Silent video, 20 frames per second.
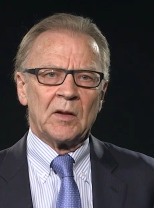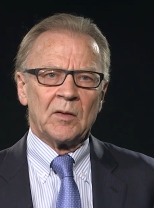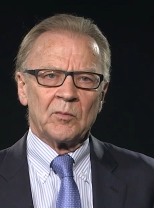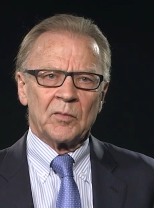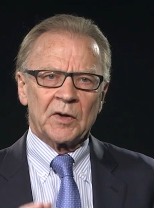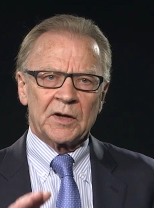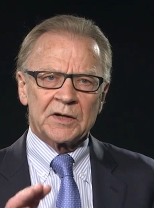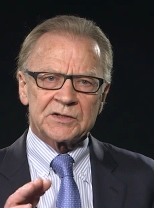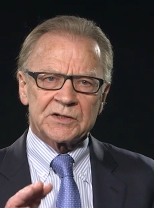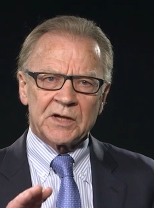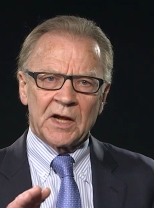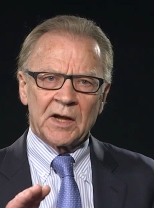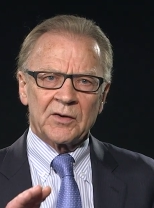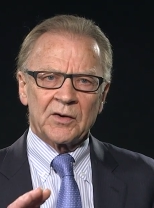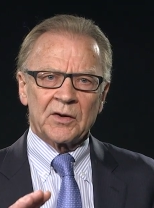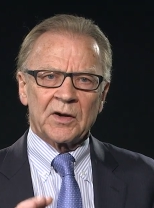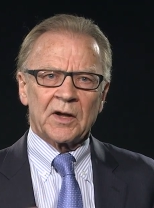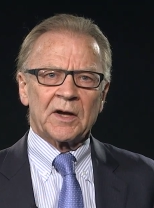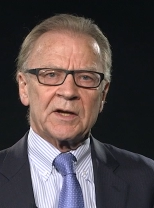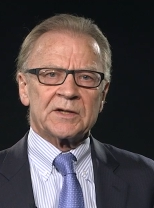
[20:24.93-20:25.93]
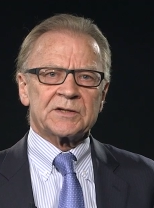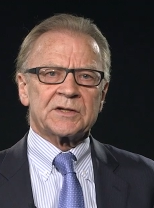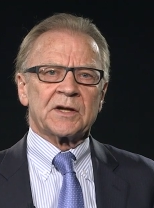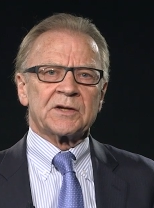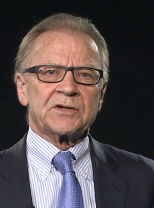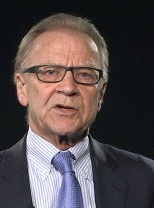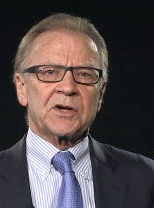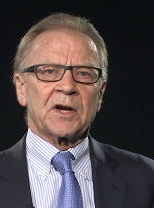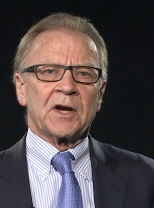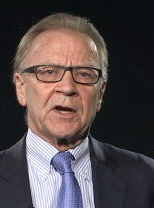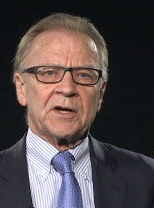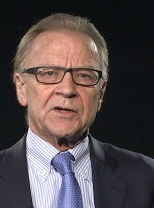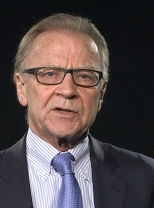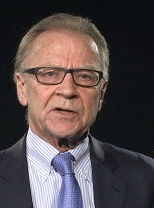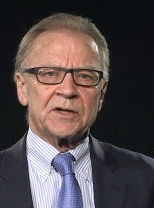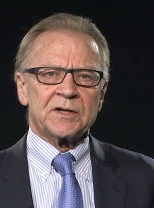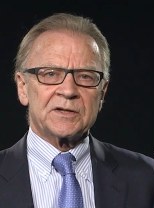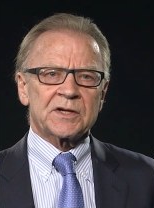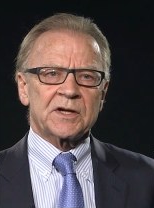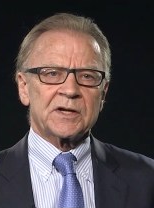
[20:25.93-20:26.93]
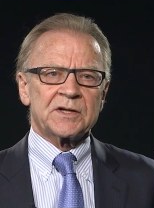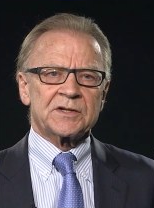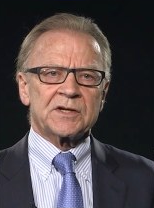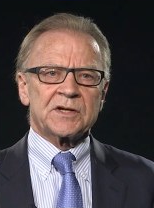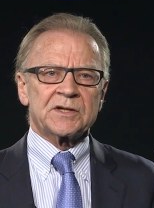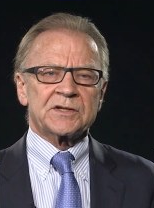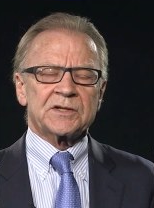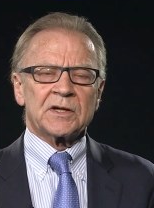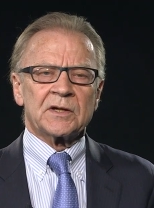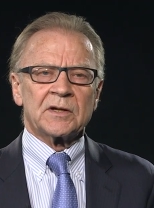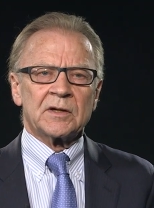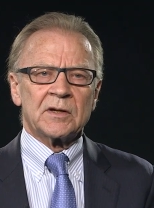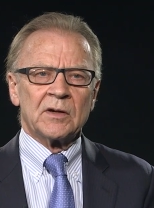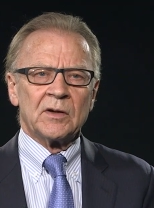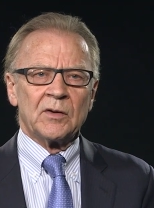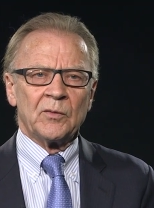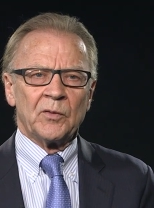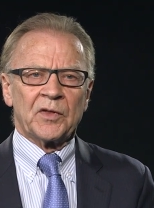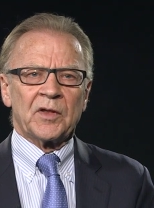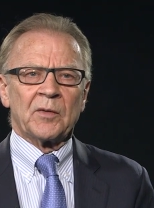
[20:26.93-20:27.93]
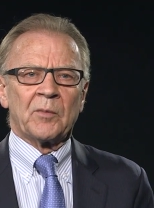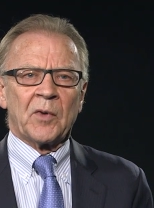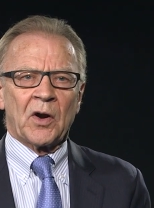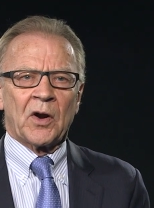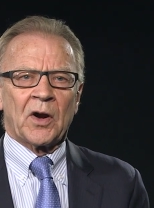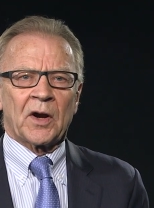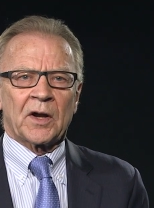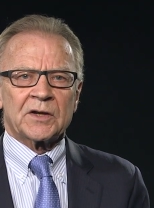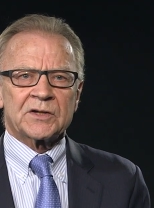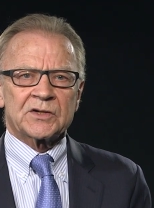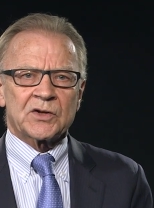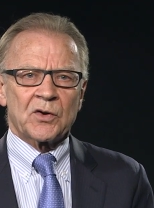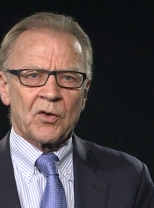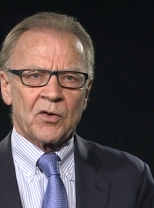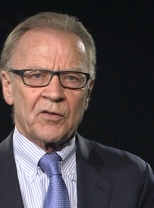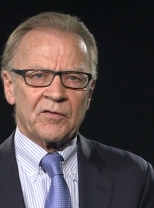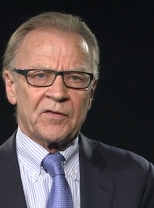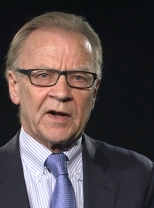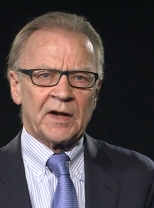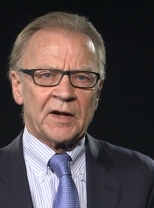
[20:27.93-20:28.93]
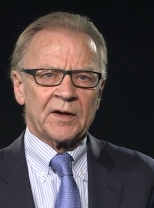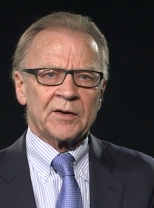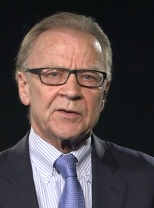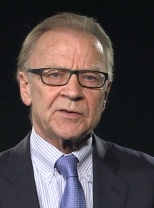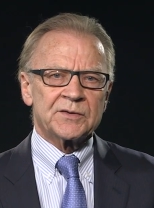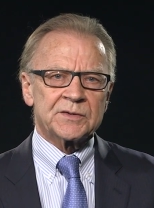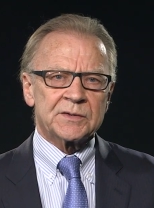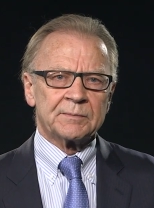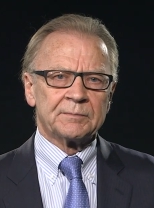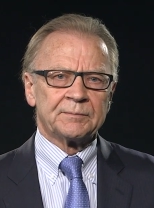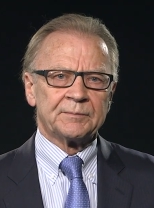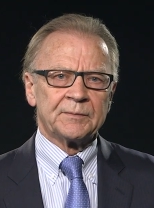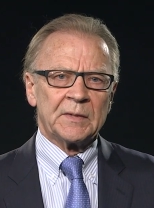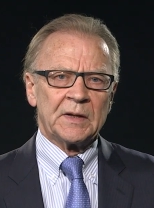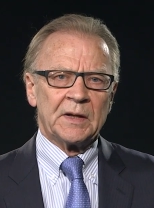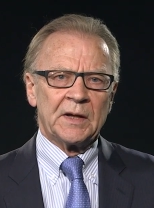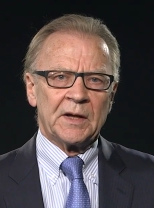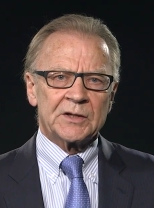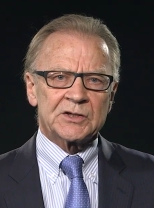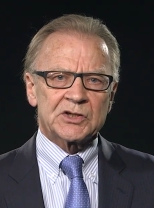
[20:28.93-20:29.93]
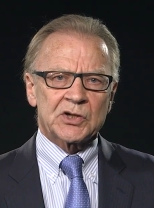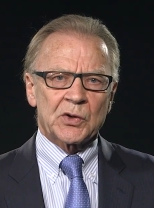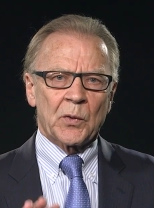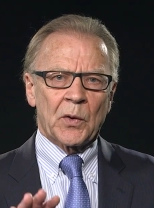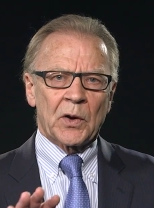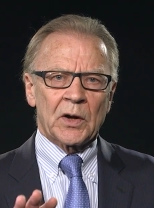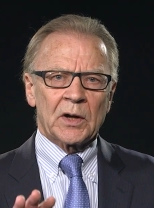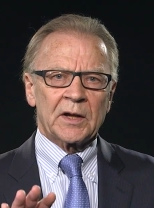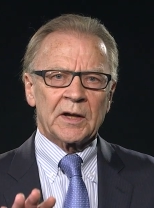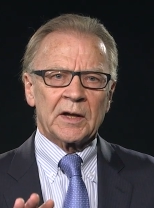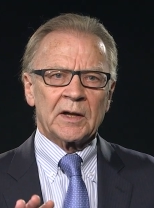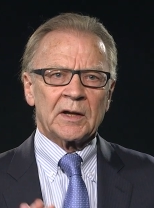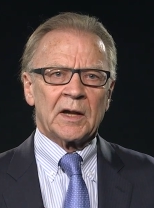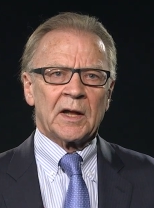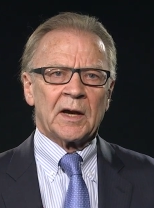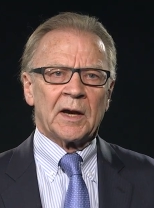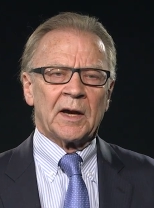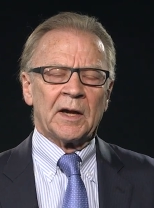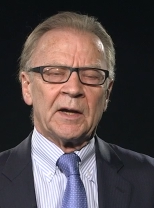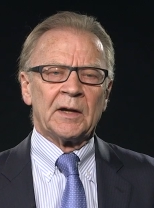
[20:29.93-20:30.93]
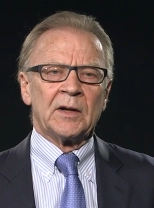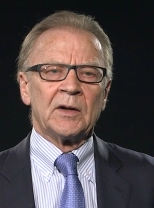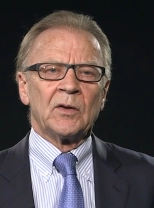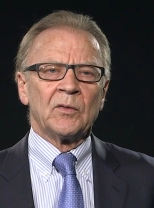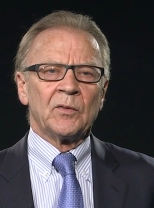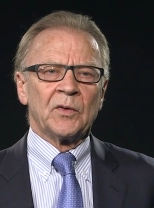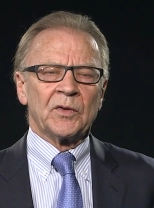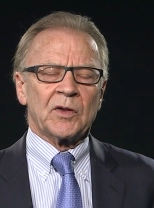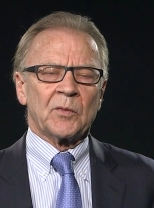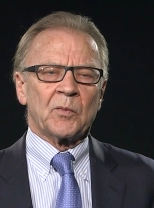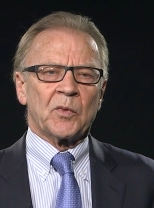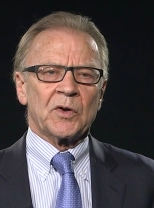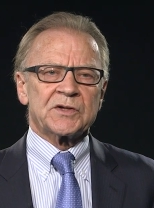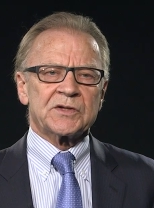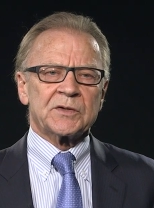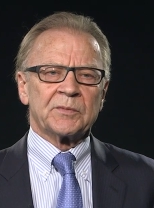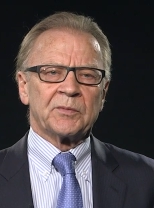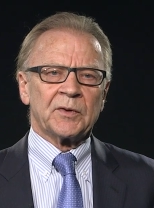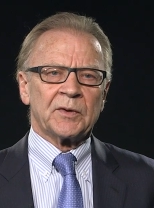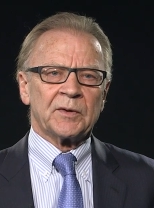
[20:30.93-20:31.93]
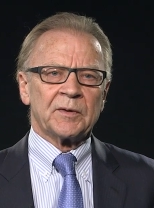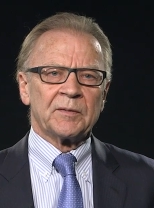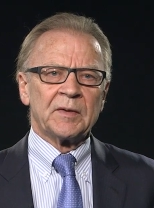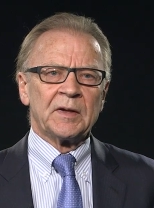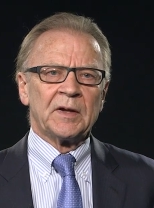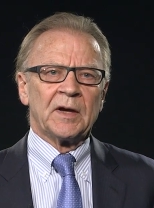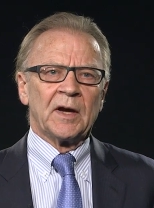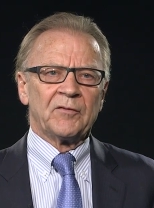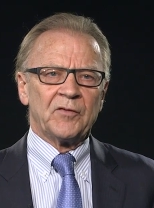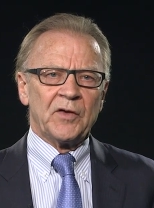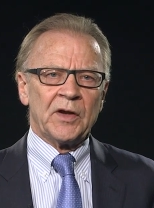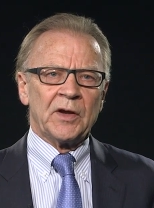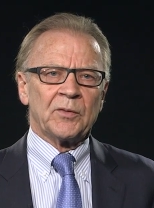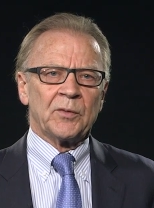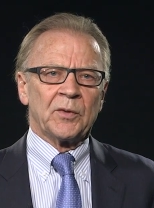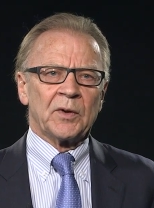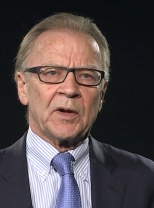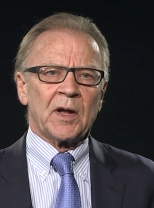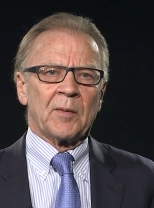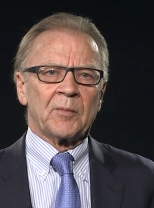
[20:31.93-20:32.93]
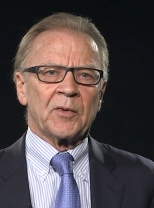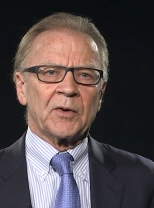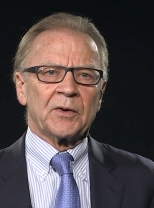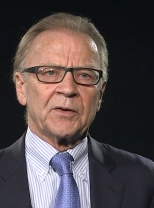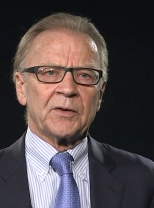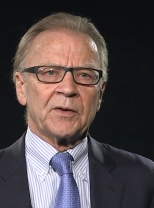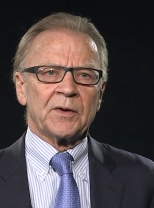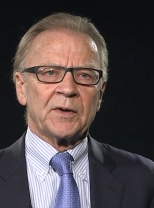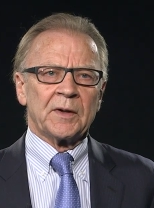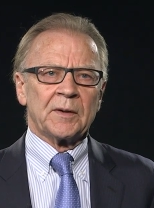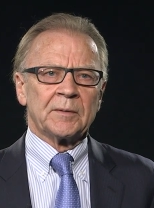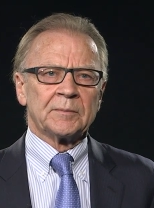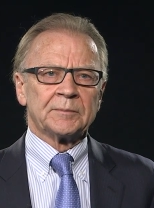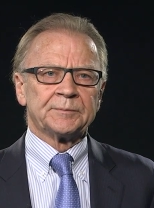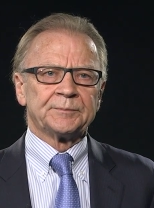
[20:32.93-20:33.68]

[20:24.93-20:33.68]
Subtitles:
But a standardized education is consistent with America's core values. It's squarely in line with the principle of equal opportunity.